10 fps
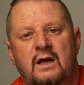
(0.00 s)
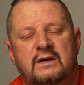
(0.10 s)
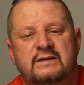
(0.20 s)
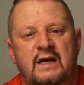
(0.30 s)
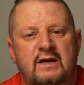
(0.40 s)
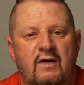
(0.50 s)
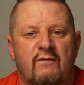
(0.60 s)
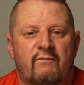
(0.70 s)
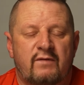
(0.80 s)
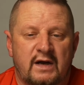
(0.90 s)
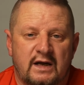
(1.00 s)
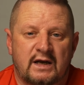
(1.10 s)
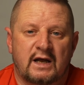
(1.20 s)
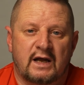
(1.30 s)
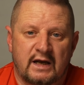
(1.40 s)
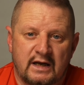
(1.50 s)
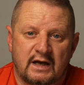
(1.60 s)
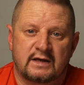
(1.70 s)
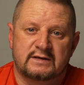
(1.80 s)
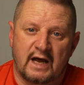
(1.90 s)

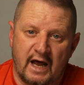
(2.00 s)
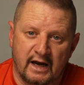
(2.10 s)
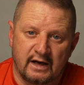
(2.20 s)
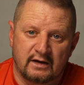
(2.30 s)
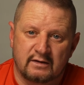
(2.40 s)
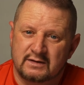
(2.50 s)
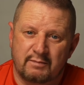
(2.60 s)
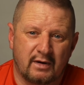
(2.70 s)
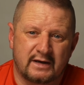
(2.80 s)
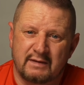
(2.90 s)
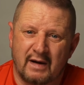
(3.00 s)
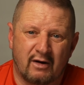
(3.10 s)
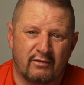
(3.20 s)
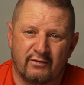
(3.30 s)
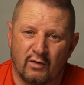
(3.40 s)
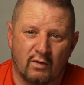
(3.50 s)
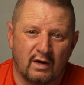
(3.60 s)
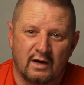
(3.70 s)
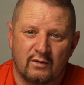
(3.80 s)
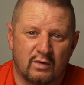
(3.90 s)
ZV-E10 is a bloody mouthful.
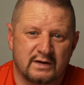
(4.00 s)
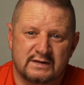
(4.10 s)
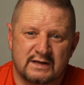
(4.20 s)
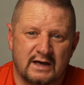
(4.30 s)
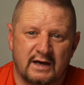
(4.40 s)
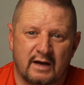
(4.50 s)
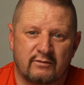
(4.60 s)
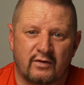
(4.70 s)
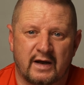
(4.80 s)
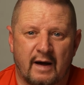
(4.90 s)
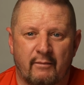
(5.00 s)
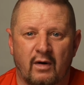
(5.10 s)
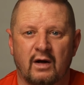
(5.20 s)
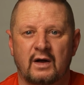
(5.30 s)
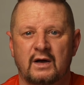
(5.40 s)
What a silly name for a camera.